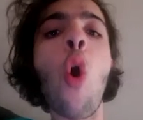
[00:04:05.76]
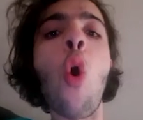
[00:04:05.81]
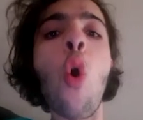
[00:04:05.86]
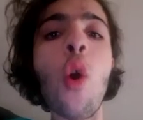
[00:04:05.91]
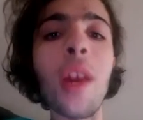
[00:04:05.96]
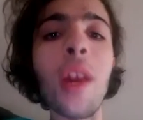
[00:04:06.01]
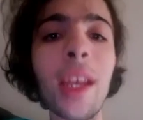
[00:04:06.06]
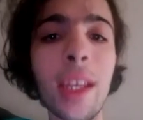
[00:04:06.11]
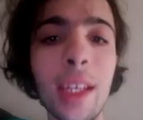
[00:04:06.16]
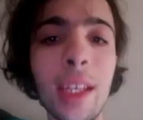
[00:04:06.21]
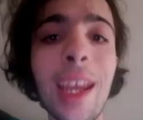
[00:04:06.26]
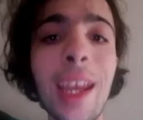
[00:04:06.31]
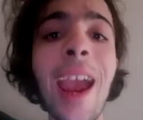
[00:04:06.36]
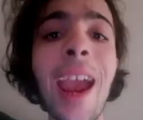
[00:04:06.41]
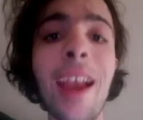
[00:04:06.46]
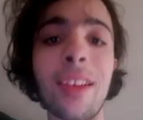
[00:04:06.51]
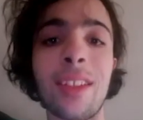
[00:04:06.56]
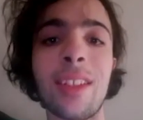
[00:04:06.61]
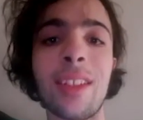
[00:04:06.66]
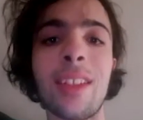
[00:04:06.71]
hoodie.
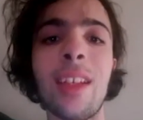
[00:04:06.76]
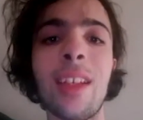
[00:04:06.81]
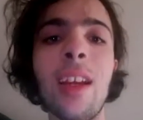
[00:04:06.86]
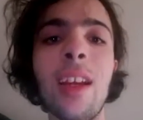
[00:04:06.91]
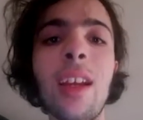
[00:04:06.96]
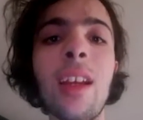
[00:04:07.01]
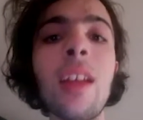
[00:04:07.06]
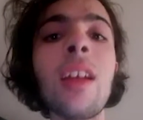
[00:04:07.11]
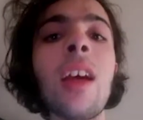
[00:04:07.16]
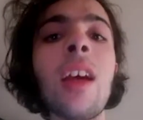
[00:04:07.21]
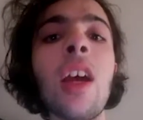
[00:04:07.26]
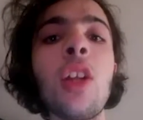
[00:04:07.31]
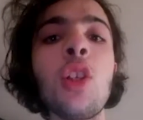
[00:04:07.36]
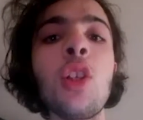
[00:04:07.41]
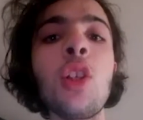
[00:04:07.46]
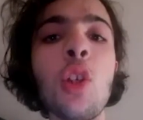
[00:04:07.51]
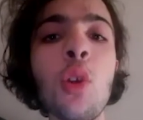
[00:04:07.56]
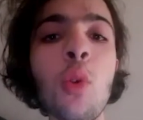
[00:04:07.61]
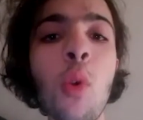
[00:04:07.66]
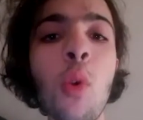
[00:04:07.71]
Yes, a
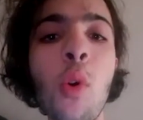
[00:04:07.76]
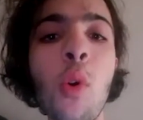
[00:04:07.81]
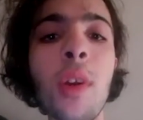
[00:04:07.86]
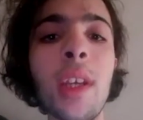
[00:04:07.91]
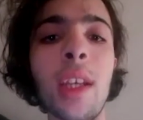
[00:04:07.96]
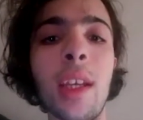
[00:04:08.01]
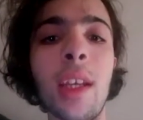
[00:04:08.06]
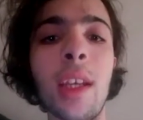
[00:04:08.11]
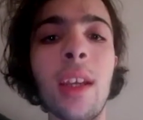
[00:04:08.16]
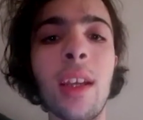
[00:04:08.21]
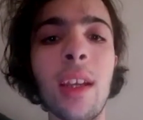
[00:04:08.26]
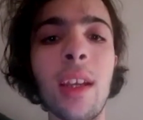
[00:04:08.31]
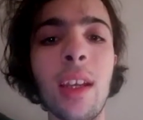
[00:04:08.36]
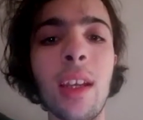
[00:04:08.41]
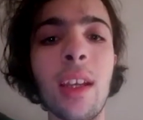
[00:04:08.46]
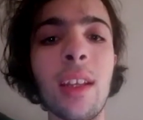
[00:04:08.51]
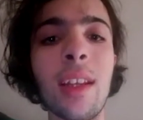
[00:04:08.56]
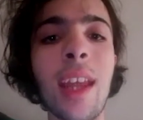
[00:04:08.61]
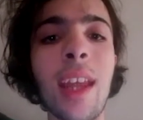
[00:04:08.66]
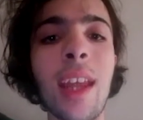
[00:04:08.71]
new hoodie.
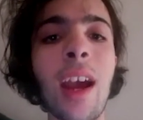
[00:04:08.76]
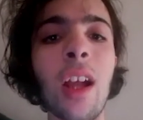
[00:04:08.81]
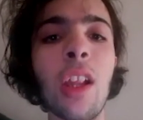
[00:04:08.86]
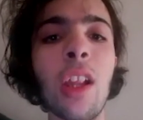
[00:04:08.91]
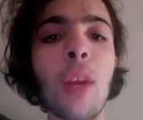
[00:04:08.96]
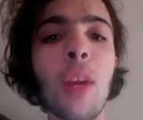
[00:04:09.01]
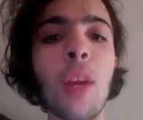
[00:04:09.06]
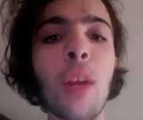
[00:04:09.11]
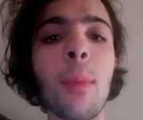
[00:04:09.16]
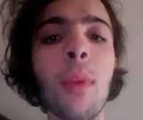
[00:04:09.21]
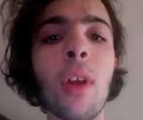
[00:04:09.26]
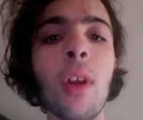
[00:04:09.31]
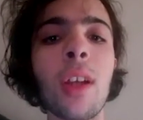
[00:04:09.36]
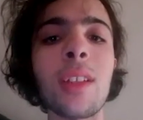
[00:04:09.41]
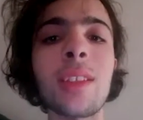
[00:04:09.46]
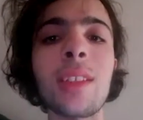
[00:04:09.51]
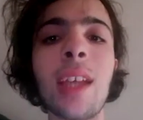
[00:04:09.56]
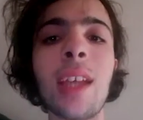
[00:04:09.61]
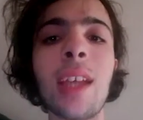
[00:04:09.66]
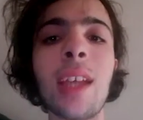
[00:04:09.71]
Now, a lot of people like
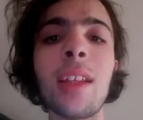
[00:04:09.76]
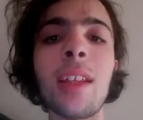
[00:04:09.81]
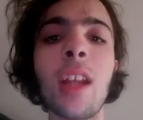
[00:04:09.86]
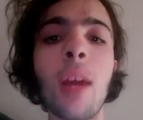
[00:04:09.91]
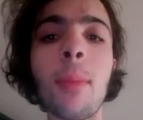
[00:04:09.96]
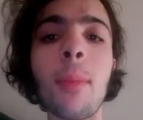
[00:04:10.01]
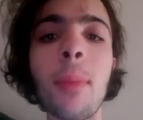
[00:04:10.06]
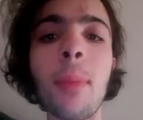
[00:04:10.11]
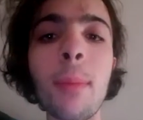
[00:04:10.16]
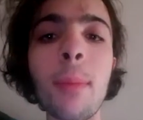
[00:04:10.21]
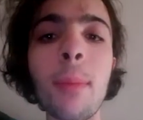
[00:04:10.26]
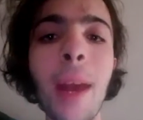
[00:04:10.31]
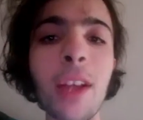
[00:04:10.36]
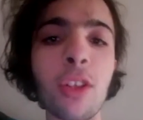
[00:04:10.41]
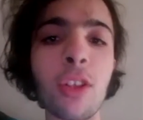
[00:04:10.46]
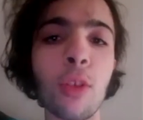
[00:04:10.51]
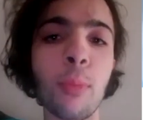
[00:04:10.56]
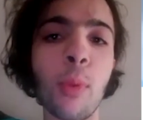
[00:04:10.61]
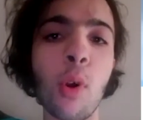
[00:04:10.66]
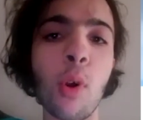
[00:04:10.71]
saying that I'm a big
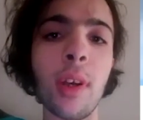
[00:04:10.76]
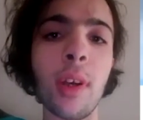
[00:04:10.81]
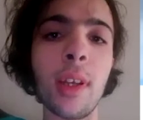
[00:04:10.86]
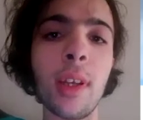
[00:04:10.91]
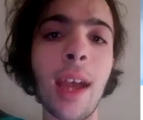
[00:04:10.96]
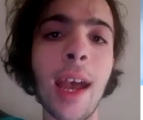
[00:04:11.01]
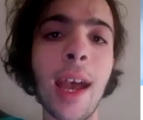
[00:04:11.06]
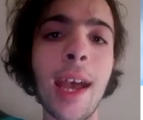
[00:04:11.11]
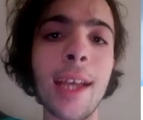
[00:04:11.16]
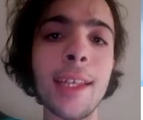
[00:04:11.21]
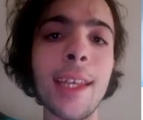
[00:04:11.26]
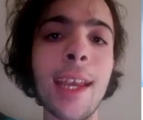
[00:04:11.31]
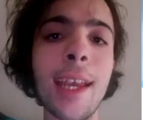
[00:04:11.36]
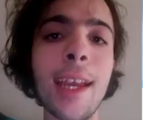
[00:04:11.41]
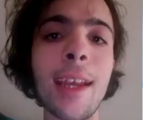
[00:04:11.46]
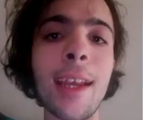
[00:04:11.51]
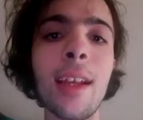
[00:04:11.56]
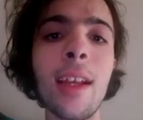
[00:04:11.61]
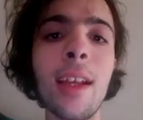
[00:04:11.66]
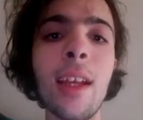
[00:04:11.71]
muscle boy,
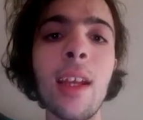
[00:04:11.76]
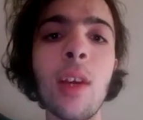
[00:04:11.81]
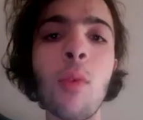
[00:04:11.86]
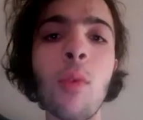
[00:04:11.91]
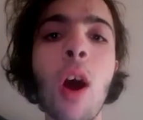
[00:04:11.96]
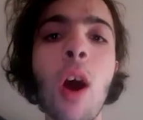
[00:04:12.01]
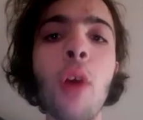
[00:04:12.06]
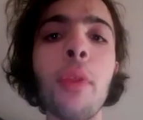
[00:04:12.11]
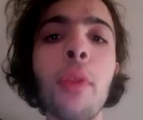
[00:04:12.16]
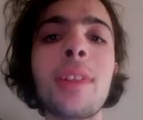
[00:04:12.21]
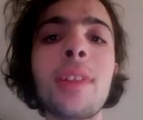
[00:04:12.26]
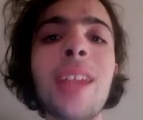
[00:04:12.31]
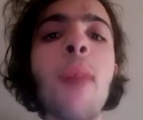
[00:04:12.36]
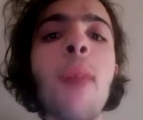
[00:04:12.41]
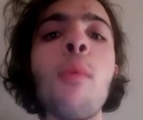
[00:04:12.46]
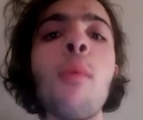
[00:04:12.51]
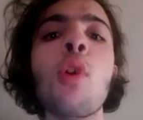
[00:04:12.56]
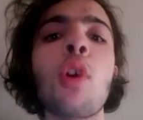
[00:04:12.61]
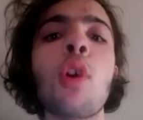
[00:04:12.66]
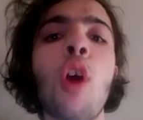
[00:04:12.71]
and well, the
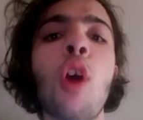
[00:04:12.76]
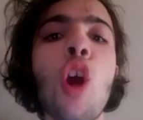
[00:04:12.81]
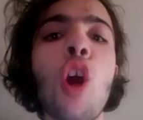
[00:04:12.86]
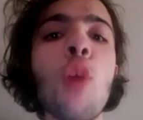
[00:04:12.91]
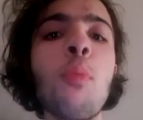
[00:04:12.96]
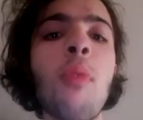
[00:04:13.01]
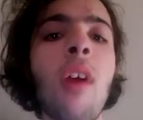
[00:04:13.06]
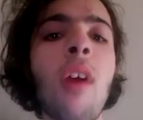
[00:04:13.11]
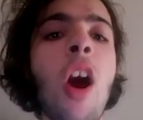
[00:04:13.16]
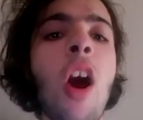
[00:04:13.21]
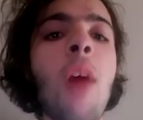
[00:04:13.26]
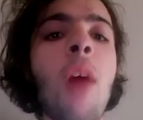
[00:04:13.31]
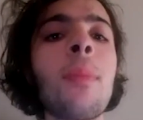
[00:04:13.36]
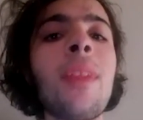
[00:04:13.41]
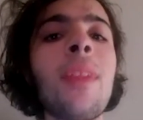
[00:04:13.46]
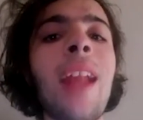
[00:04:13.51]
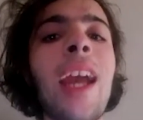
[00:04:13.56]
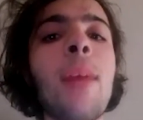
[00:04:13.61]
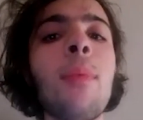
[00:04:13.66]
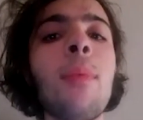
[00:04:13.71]
Double Cobra, I'm
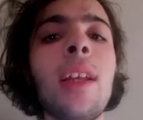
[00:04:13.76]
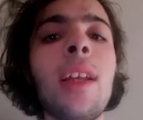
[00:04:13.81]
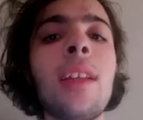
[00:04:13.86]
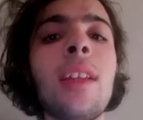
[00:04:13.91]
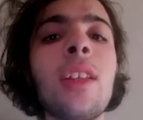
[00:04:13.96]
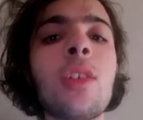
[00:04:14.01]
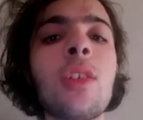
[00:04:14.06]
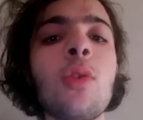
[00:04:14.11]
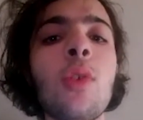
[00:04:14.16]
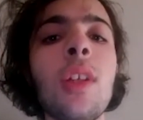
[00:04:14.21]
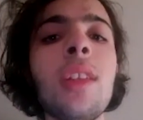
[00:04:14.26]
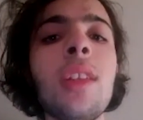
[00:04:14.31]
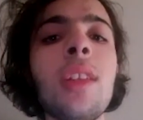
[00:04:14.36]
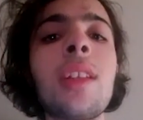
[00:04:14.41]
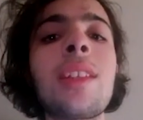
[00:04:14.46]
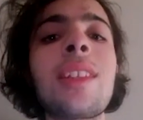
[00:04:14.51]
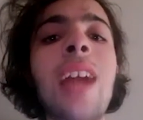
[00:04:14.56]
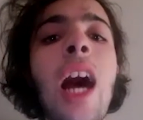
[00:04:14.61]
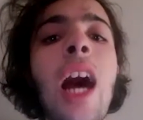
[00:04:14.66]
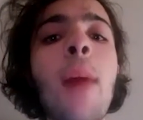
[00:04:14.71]
labeling this hoodie, the
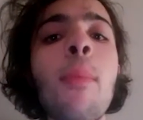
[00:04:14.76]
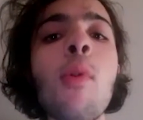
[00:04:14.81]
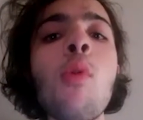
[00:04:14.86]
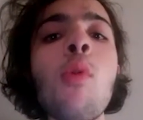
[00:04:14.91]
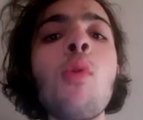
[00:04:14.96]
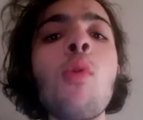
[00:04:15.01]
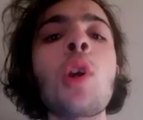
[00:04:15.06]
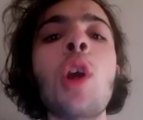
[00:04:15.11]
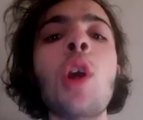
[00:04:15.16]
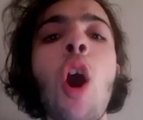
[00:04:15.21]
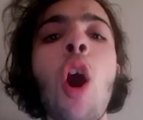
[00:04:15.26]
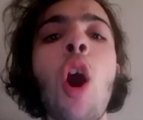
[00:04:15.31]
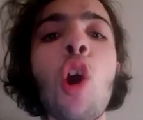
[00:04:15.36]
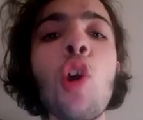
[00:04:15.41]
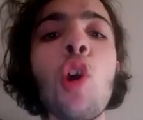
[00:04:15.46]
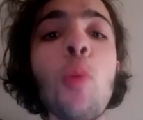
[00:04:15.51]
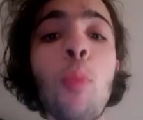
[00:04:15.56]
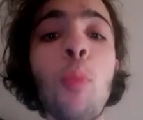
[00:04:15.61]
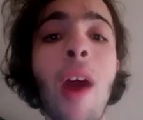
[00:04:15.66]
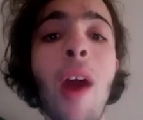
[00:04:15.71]
Double
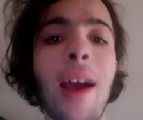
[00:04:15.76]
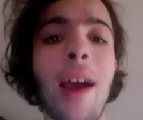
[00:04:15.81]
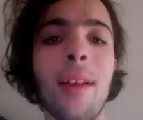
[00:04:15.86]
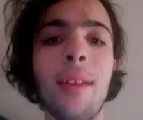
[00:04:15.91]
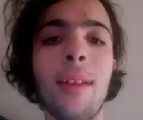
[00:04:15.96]
Cobra